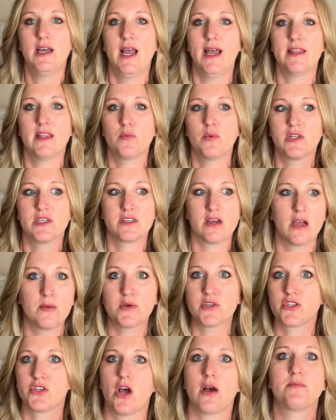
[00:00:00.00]
And then when the
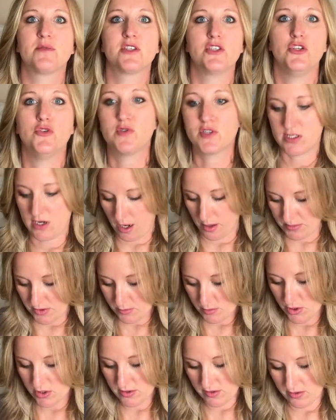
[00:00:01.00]
timer stops, you stop, you
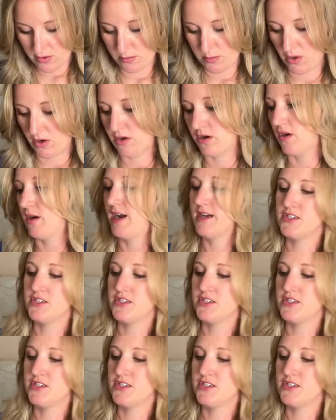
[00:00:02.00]
put a little marker.